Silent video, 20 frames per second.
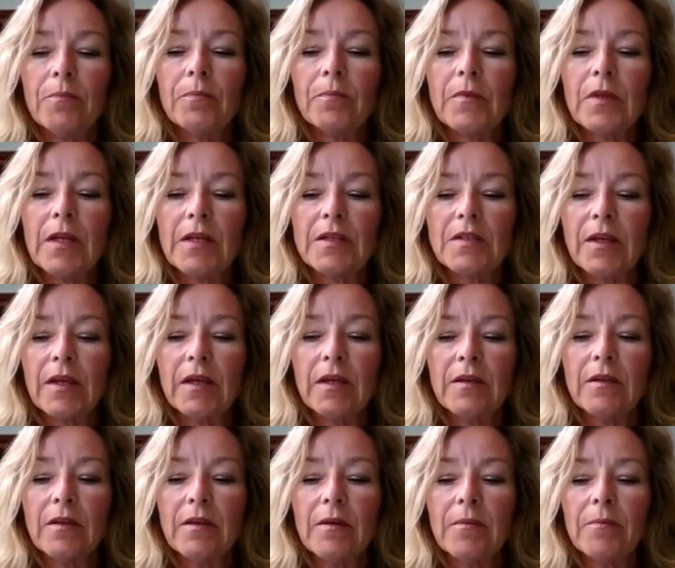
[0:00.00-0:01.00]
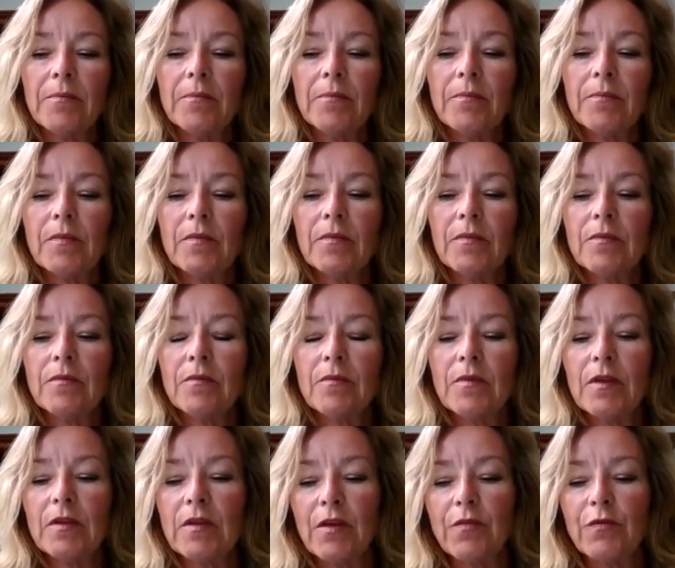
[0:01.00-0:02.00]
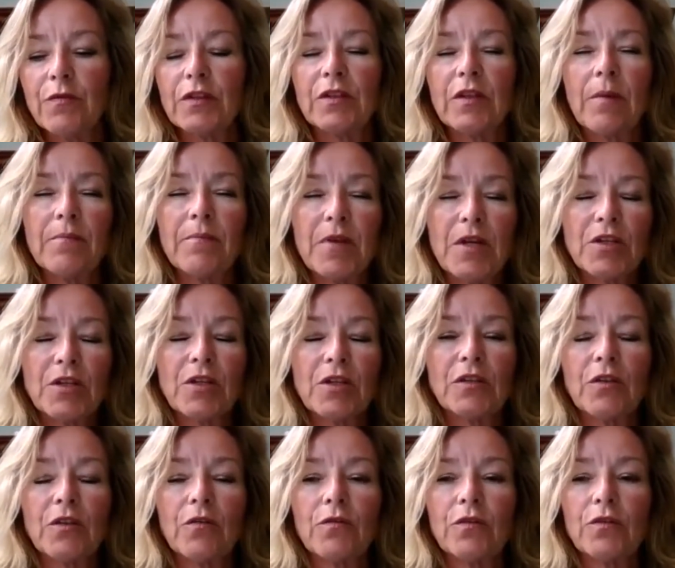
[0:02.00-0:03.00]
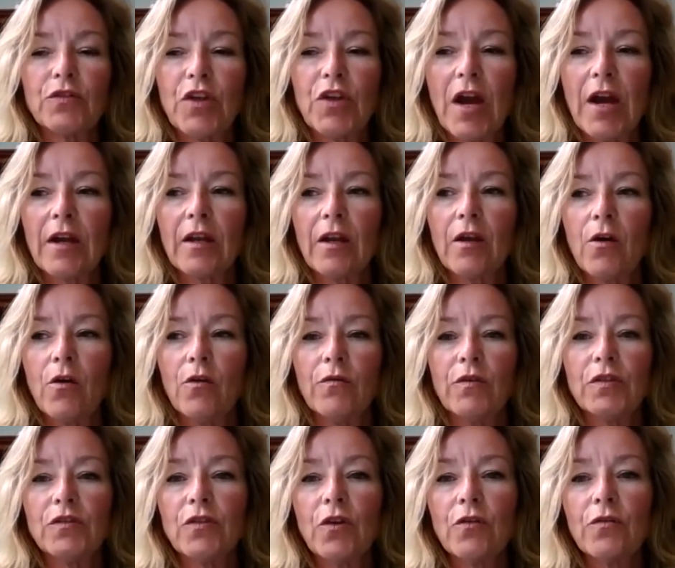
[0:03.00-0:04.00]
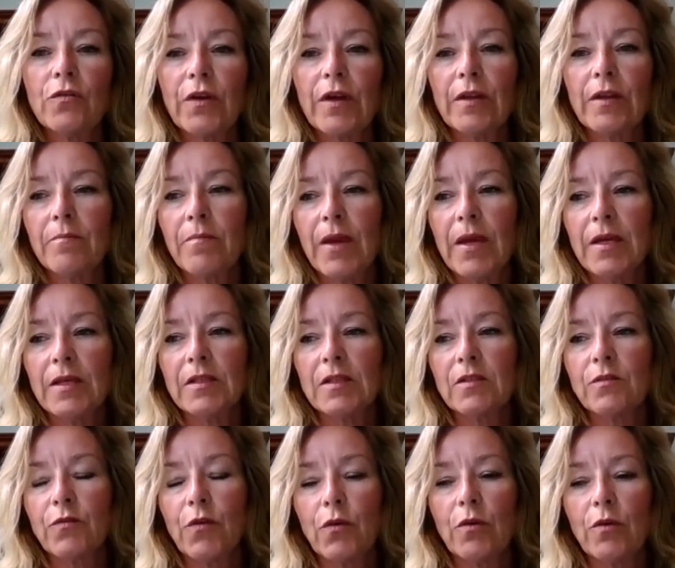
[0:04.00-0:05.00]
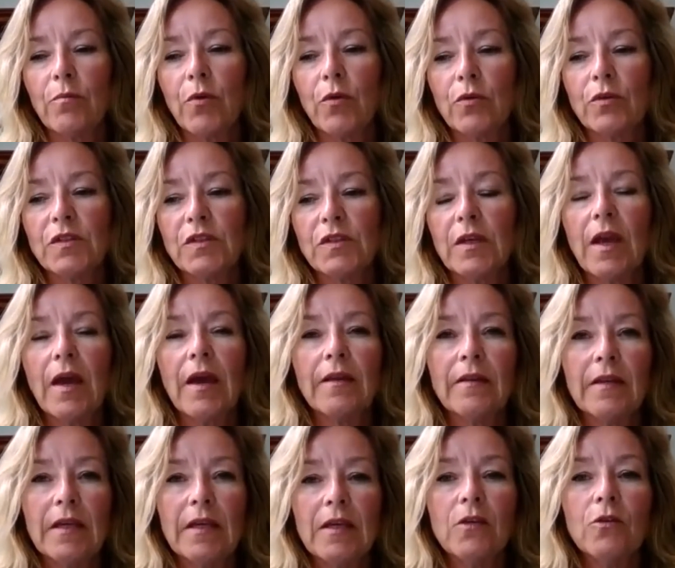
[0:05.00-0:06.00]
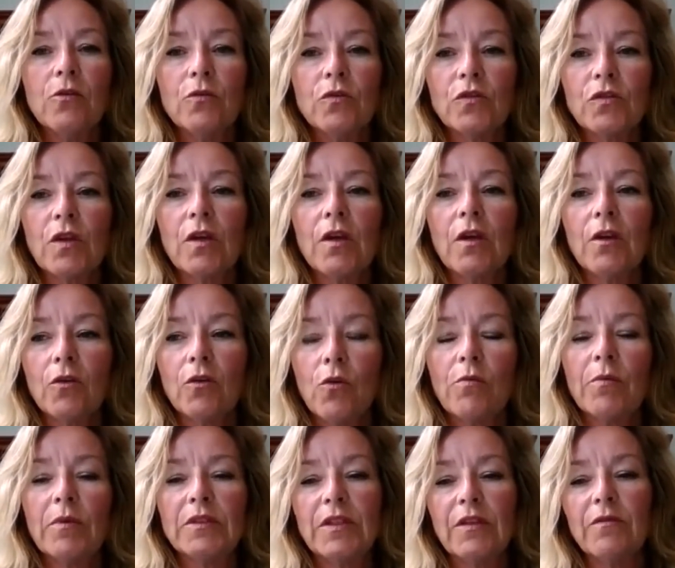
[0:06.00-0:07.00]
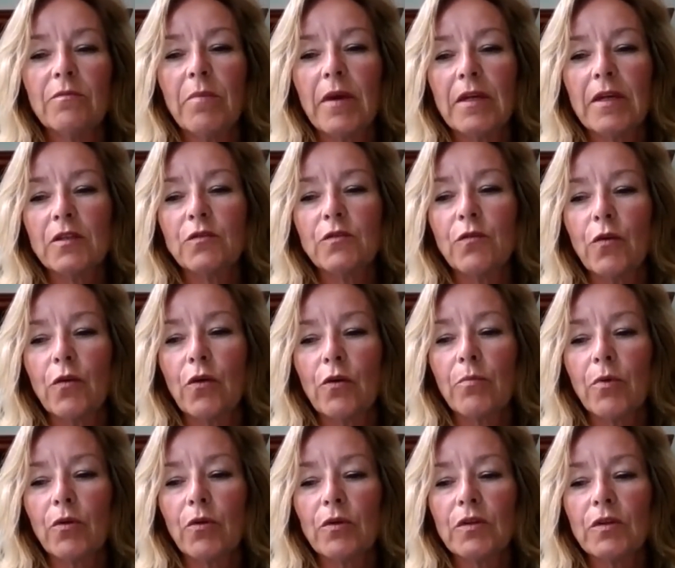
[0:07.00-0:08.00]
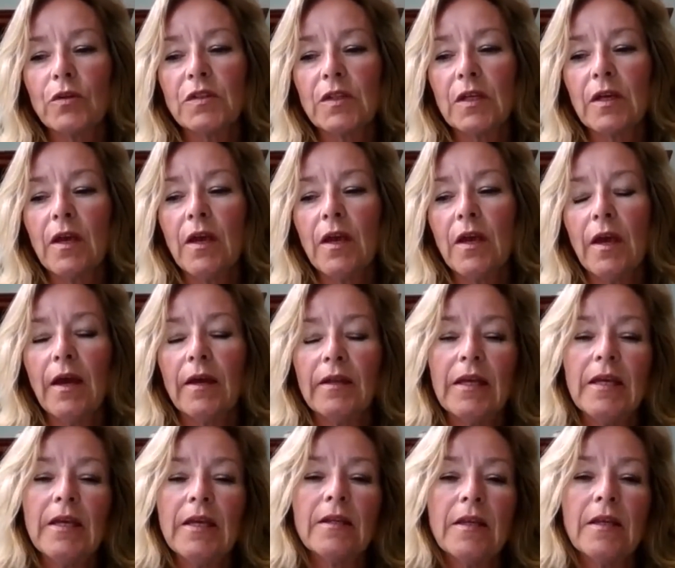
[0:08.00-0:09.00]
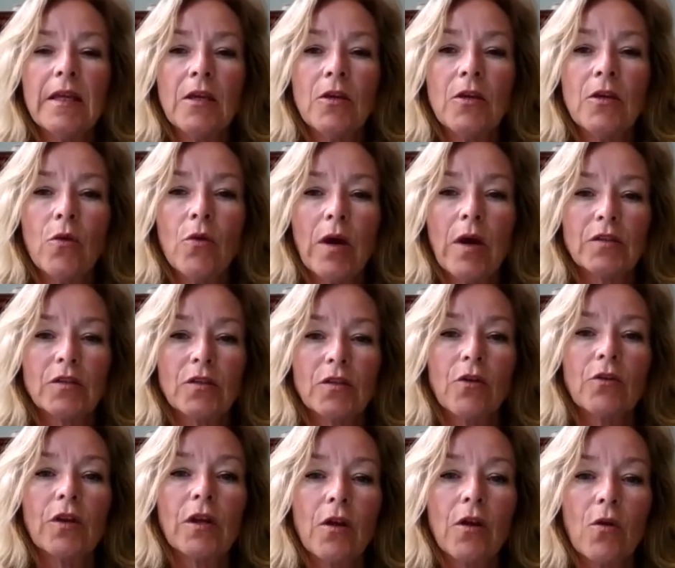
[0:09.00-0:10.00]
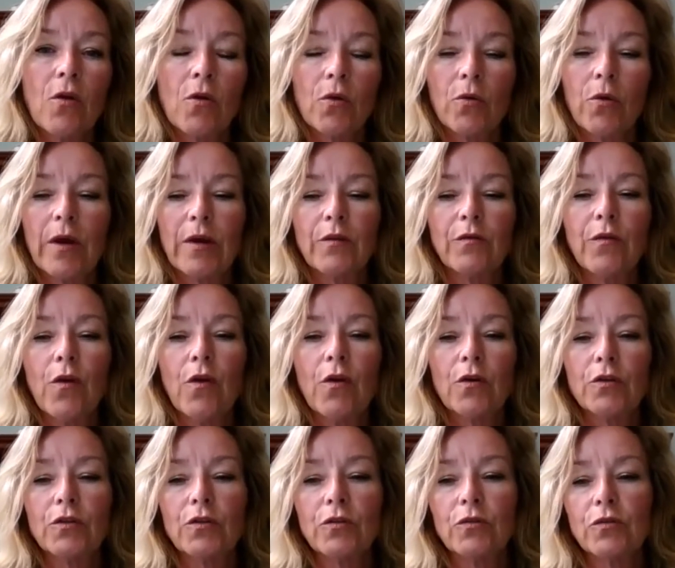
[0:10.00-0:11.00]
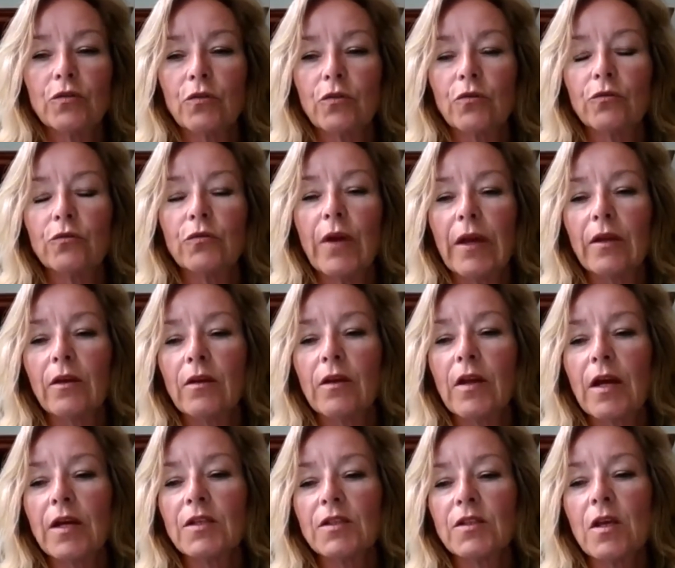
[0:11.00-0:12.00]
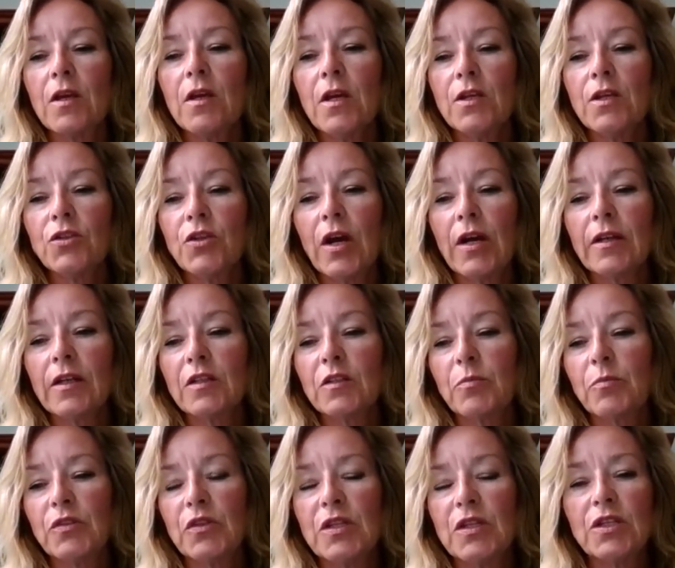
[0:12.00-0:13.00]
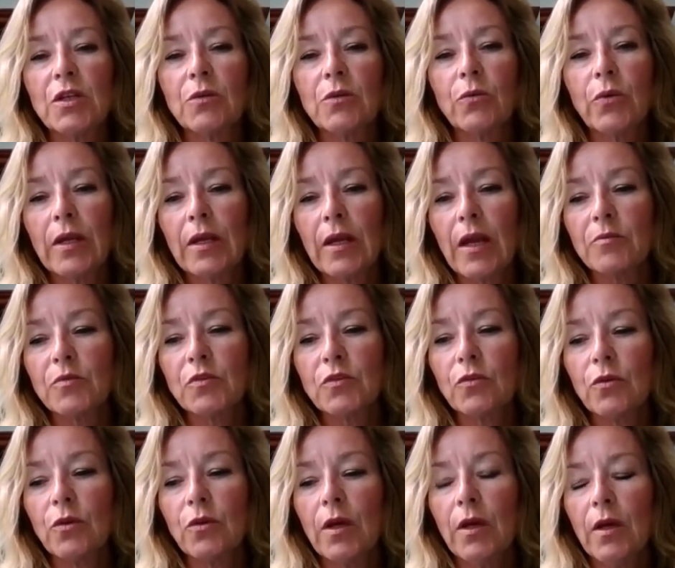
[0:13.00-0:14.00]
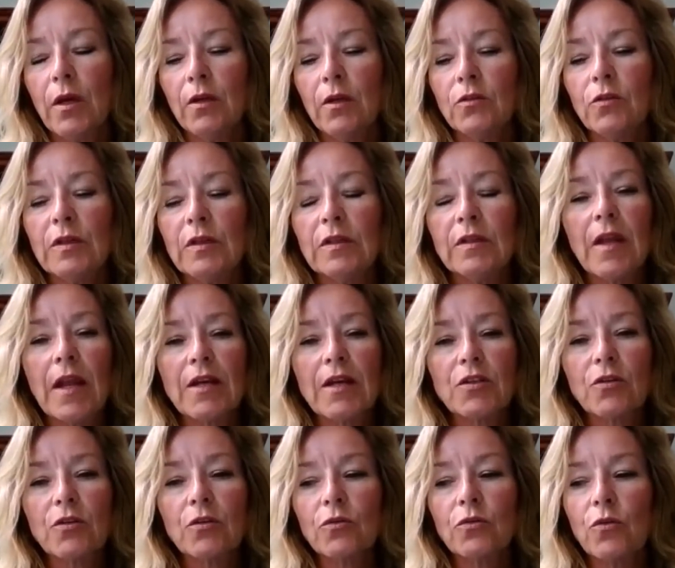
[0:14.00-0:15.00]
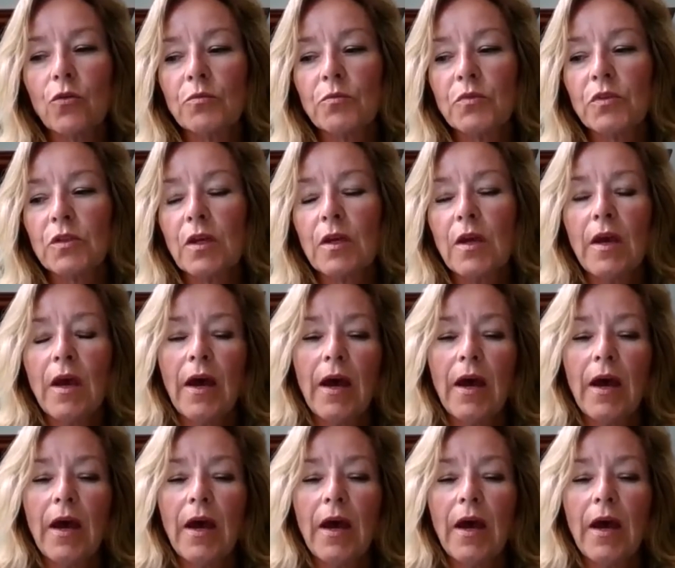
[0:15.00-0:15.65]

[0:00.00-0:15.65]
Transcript: let's say the different ambitions of China of a sovereign-based foreign policy and the EU's normative-based foreign policy. And here the EU has gone along quite far to sort of recognize China's position when it comes to international norms.